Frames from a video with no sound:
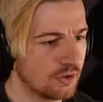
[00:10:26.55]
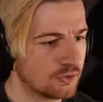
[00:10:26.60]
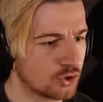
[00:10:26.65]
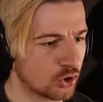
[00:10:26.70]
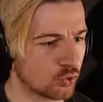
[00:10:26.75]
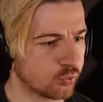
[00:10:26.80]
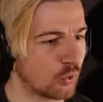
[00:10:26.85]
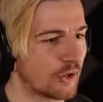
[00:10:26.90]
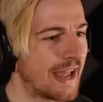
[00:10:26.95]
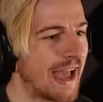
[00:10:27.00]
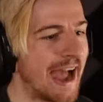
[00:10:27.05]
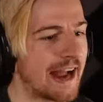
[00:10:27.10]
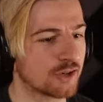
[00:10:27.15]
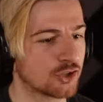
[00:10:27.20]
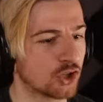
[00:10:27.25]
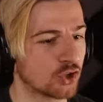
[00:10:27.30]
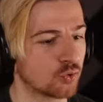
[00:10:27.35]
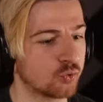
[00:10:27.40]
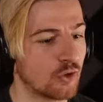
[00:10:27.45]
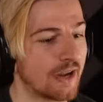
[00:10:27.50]
Just
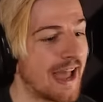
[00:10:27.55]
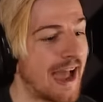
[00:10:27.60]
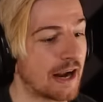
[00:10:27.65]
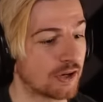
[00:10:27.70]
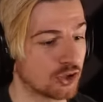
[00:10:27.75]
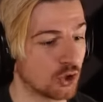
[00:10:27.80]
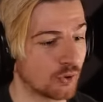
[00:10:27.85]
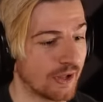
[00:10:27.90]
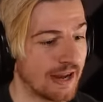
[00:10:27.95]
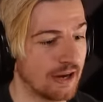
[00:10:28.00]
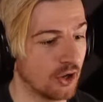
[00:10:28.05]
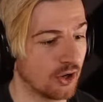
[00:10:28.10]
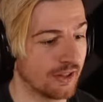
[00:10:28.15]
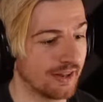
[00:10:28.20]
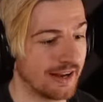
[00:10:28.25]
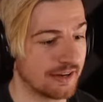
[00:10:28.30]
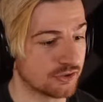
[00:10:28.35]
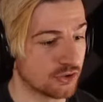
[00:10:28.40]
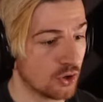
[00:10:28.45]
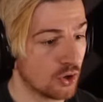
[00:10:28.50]
react, just react. Okay, look
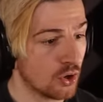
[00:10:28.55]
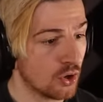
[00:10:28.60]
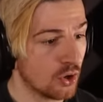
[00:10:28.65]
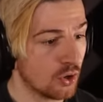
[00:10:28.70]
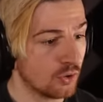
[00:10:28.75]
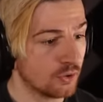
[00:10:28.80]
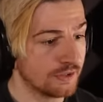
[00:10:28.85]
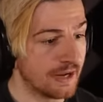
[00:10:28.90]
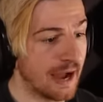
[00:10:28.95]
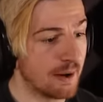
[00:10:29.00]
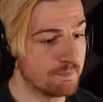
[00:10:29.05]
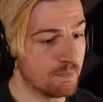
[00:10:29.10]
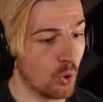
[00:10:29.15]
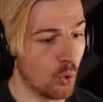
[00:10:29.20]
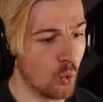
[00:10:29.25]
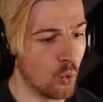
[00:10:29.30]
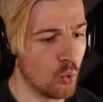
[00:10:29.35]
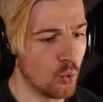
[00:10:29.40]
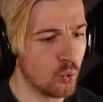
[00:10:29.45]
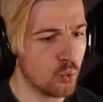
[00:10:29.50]
at this. Yep,
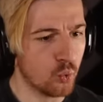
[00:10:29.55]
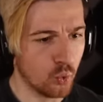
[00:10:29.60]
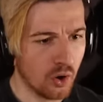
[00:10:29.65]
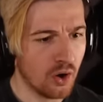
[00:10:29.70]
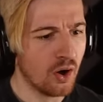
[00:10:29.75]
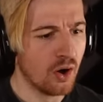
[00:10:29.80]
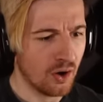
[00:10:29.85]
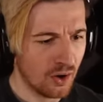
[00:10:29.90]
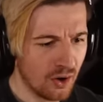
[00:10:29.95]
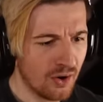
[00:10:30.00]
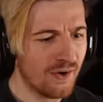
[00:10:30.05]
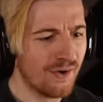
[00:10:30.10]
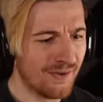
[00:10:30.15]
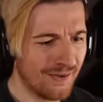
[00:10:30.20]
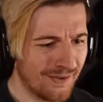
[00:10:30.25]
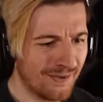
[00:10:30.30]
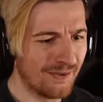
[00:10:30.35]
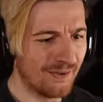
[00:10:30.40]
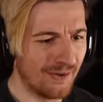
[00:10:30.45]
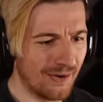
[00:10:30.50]
ooh.
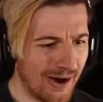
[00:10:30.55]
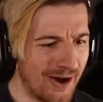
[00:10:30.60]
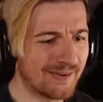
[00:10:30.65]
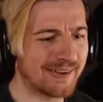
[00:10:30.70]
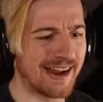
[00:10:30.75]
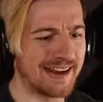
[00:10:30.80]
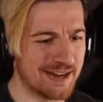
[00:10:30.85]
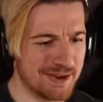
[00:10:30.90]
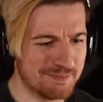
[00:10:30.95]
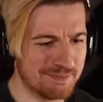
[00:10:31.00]
Okay,